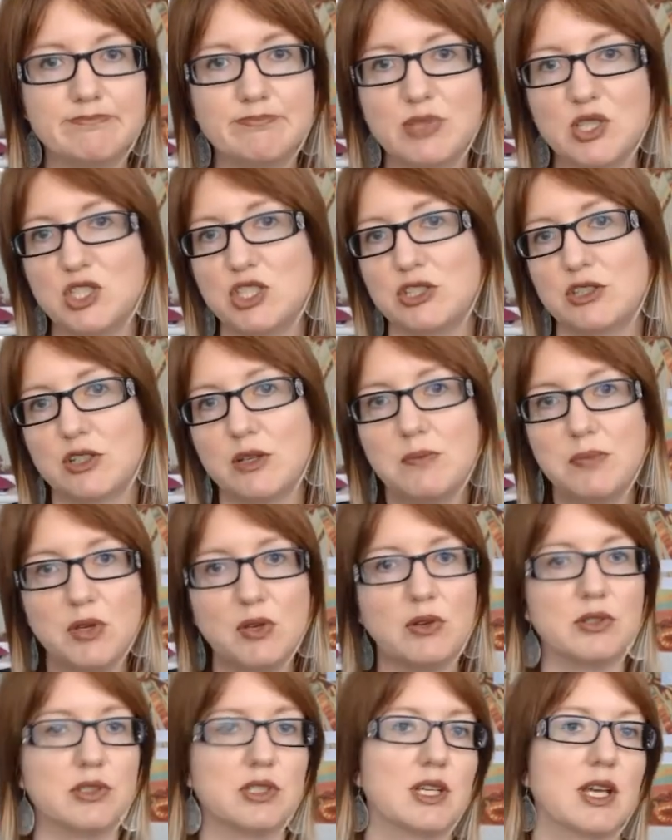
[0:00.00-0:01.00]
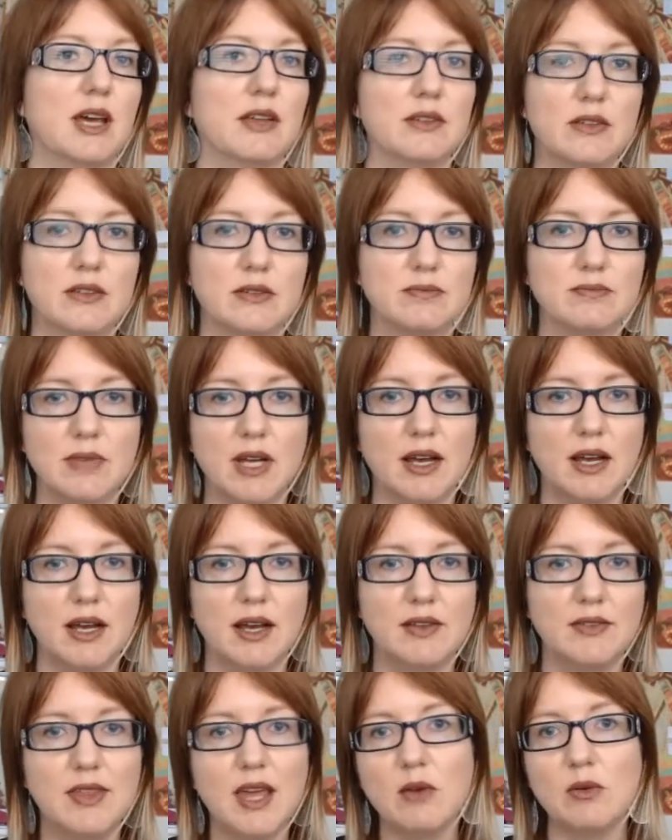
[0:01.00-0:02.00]
put your computer together,
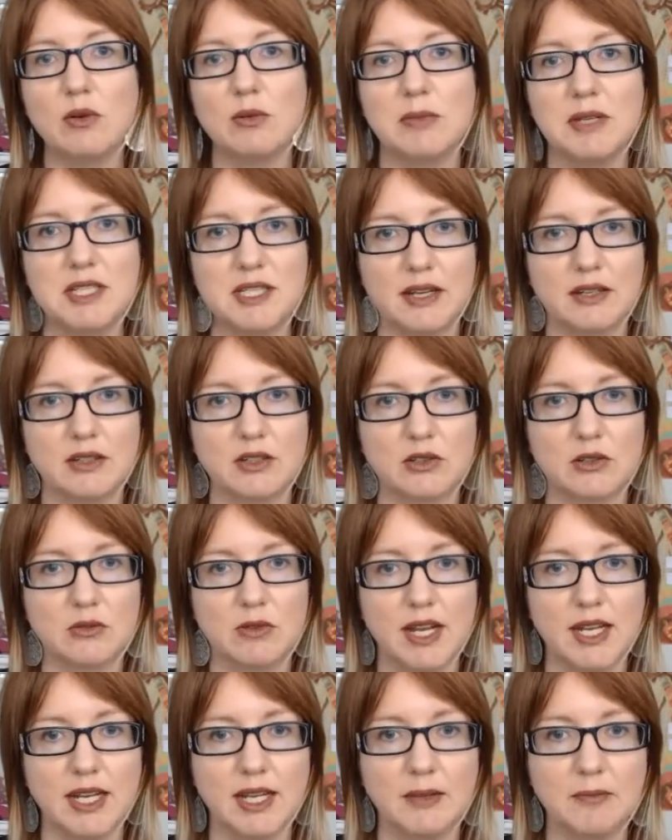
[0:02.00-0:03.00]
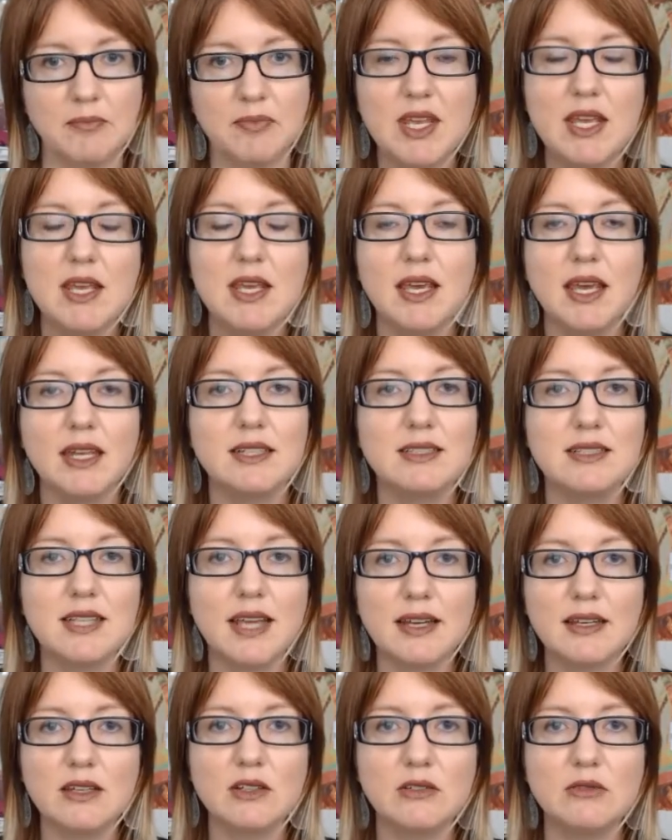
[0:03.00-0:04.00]
that would be technical writing. In a
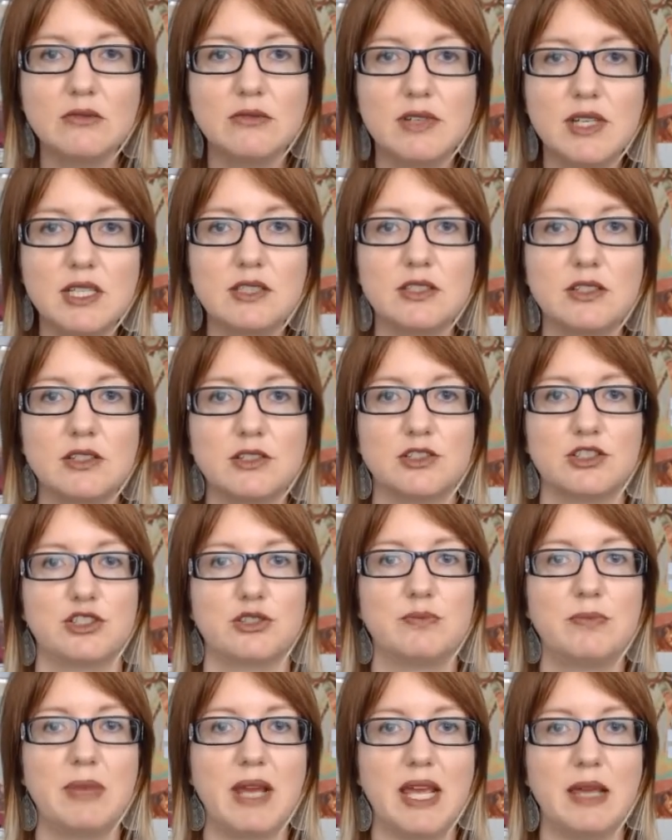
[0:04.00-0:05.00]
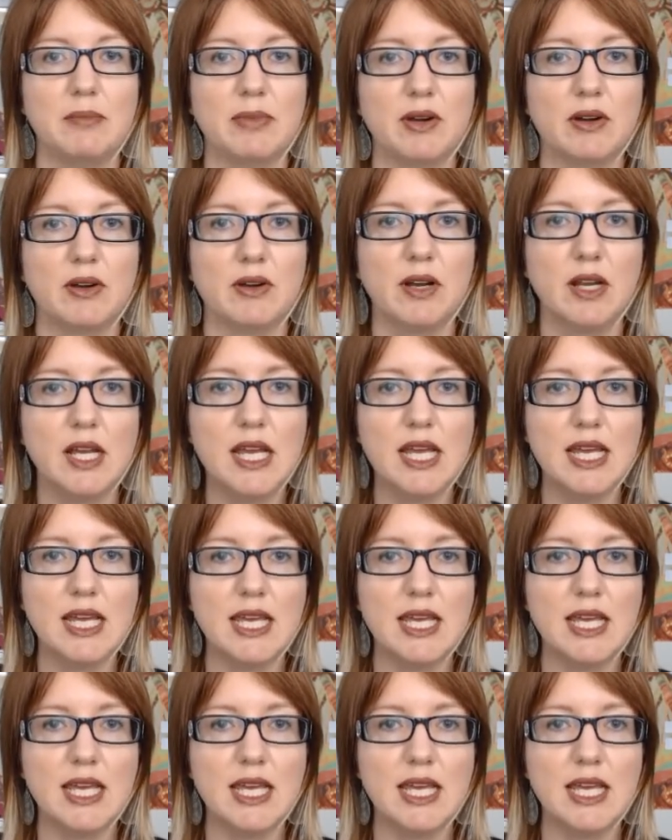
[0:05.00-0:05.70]
technical research paper,